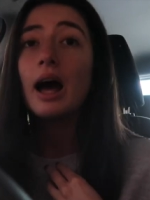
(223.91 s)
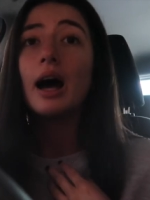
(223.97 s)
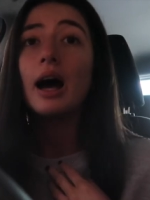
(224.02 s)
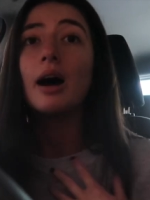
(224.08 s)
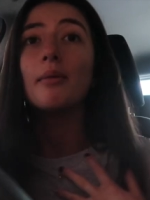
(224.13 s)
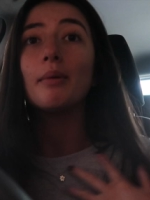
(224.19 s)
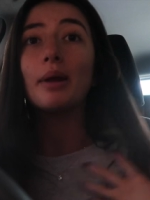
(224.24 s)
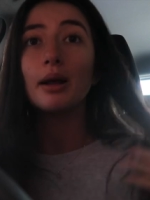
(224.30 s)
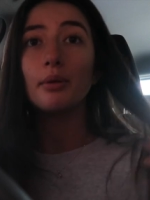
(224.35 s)

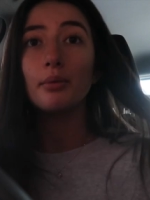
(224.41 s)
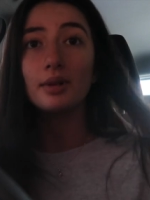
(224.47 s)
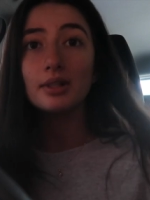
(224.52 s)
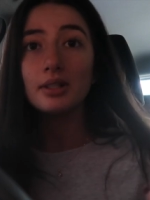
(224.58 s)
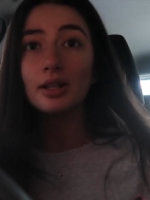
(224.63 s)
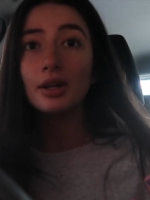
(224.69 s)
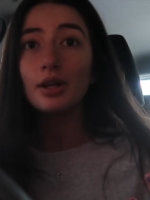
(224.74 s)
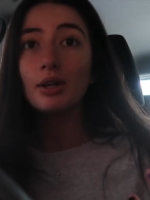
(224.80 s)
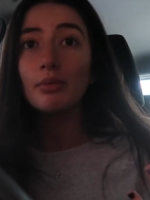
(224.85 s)
um, and I want
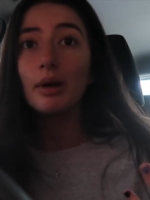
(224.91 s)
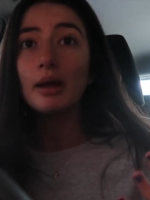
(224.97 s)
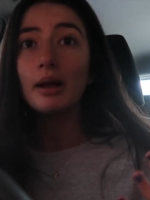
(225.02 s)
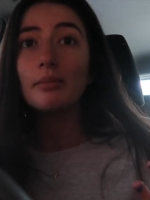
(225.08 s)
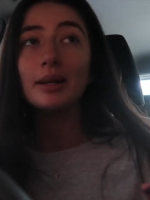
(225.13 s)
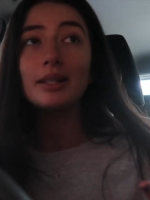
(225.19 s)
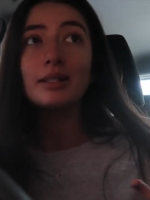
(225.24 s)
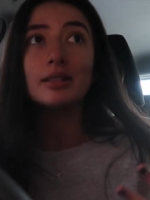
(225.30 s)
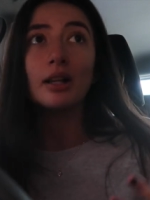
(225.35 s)
to tell you
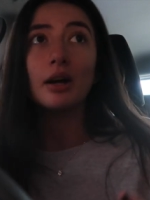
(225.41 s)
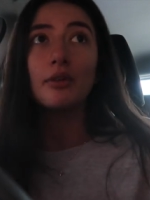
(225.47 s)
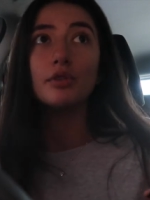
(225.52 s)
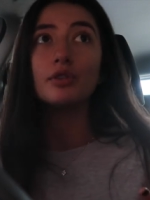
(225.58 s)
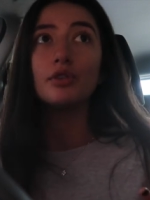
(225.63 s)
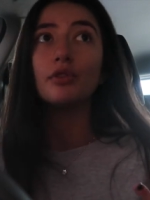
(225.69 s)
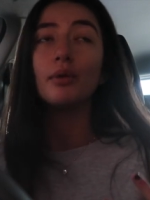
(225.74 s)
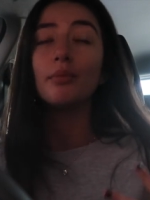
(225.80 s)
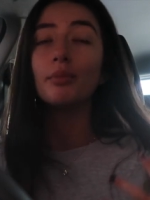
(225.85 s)
where my stuff
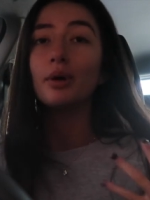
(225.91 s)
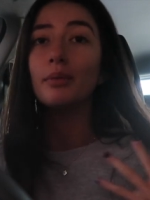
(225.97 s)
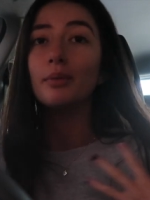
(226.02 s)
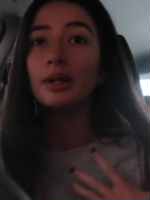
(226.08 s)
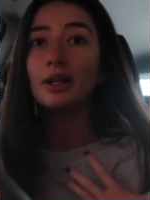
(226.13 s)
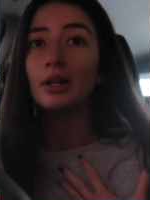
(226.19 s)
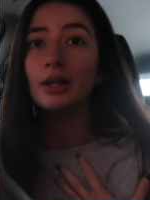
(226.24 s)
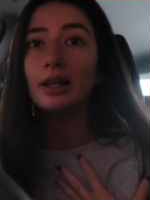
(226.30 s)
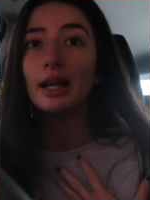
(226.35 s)
was from
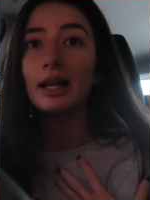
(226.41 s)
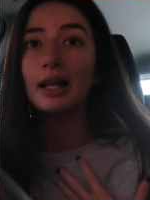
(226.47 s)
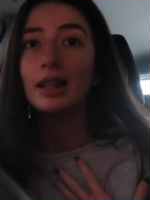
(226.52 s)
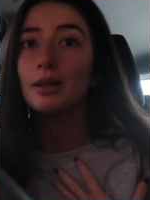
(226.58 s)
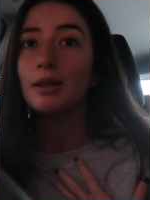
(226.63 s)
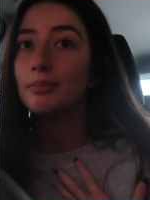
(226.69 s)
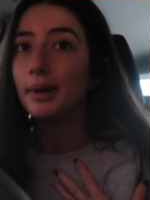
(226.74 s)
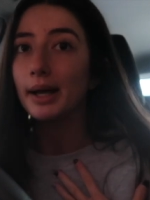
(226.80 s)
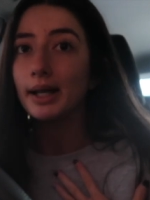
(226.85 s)
probably not like
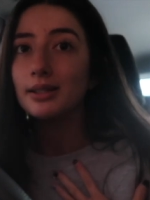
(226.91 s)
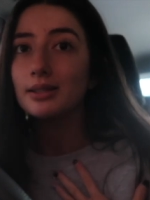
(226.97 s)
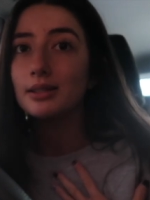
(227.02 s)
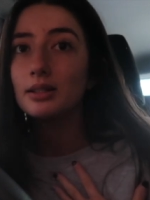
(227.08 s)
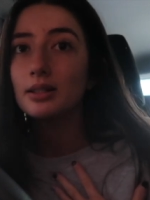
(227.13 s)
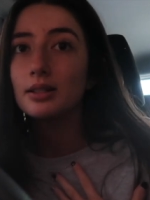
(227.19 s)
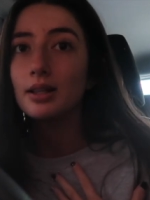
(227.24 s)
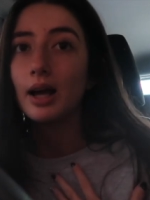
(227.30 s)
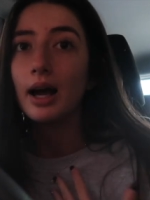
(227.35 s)
the
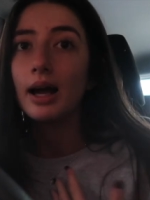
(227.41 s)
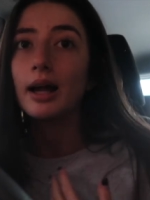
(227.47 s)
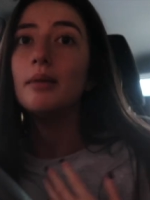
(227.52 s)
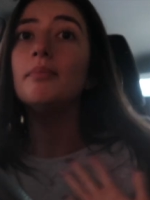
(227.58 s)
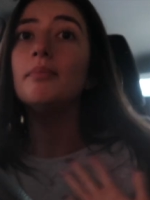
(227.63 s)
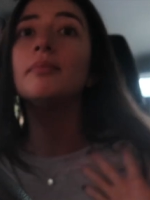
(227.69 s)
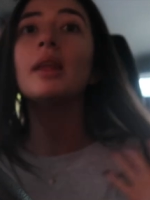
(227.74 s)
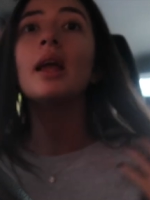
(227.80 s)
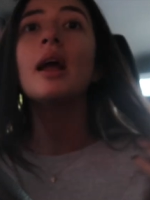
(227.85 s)
best
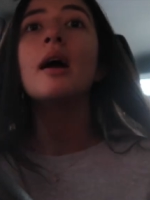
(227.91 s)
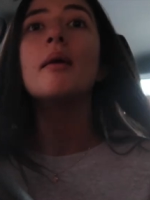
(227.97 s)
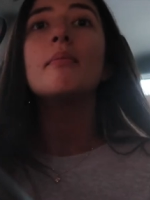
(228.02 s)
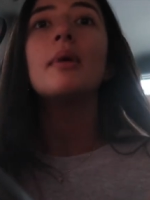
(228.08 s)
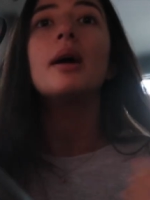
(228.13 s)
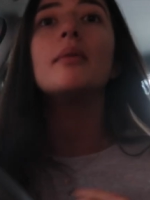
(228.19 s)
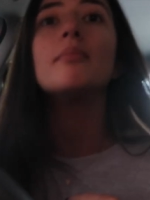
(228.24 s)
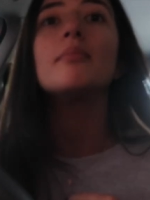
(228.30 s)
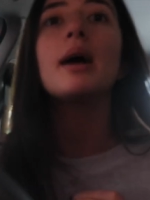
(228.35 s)
time
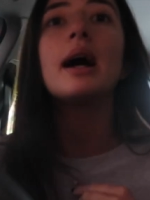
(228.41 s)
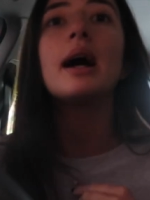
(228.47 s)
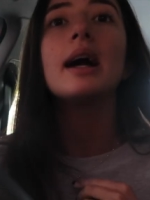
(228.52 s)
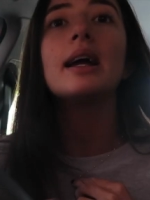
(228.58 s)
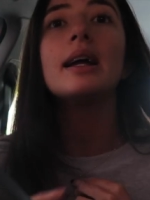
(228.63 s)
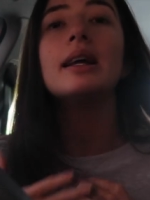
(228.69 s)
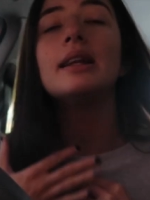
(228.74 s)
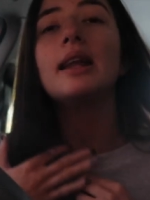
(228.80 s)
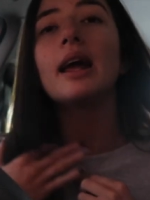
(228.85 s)
but
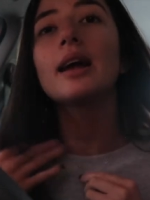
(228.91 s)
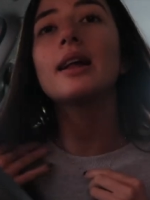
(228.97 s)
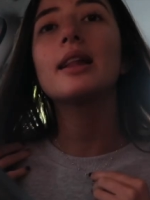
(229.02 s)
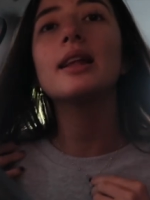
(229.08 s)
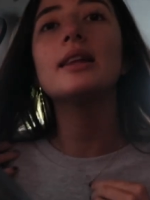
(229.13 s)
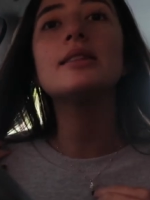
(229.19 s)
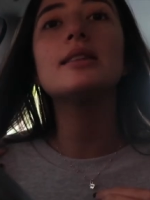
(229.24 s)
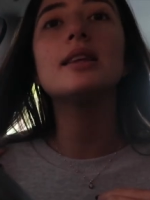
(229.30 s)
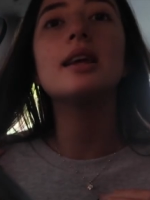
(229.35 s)
my
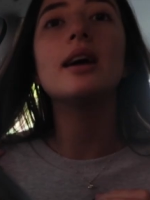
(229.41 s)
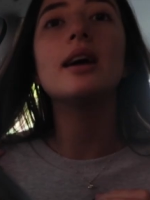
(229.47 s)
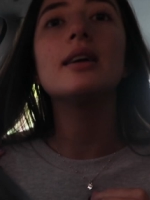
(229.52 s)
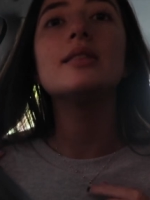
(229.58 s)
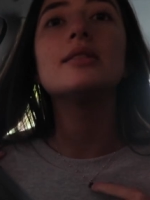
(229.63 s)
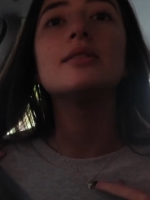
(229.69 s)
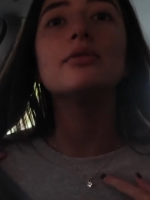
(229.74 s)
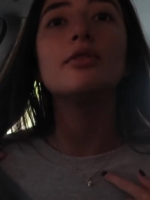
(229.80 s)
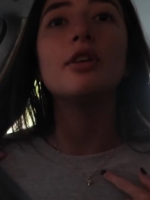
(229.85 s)
necklace here
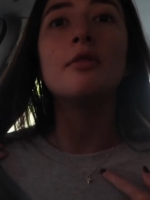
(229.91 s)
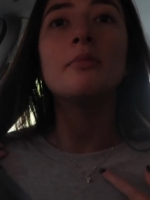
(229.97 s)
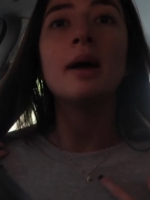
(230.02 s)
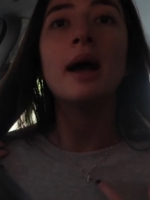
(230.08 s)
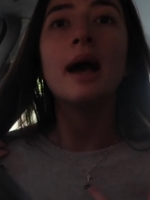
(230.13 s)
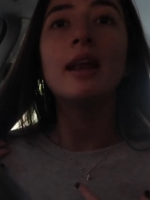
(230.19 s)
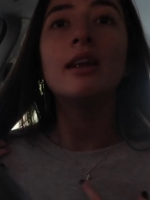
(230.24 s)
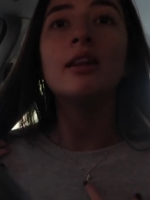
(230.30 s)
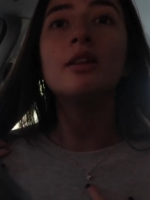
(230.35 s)
is from
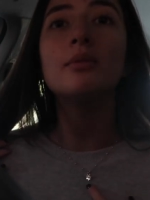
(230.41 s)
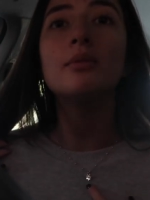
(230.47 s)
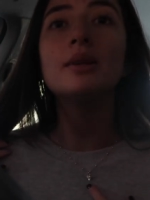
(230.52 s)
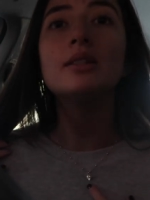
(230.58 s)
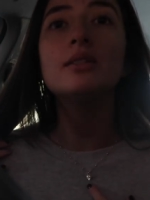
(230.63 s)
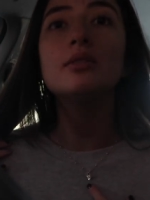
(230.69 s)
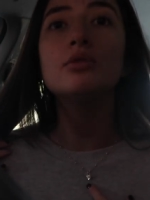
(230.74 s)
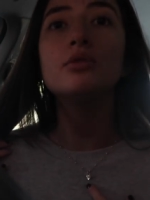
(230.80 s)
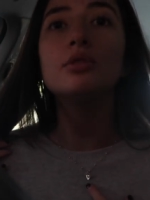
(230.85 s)
Ana
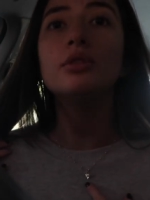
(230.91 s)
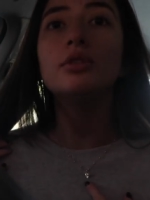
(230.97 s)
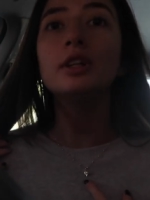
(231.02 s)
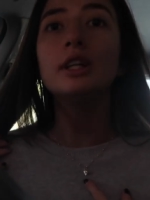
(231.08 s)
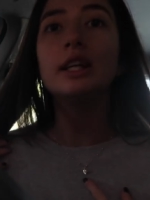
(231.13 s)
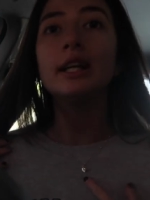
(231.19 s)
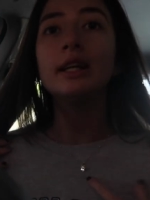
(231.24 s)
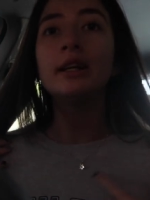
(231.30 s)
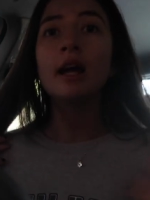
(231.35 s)
Luisa
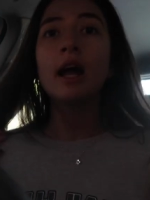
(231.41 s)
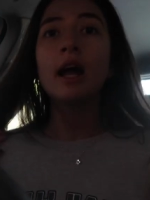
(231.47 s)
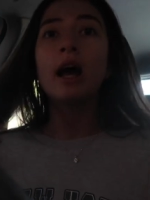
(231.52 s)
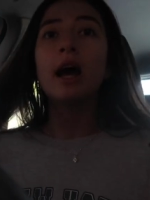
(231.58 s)
jewelry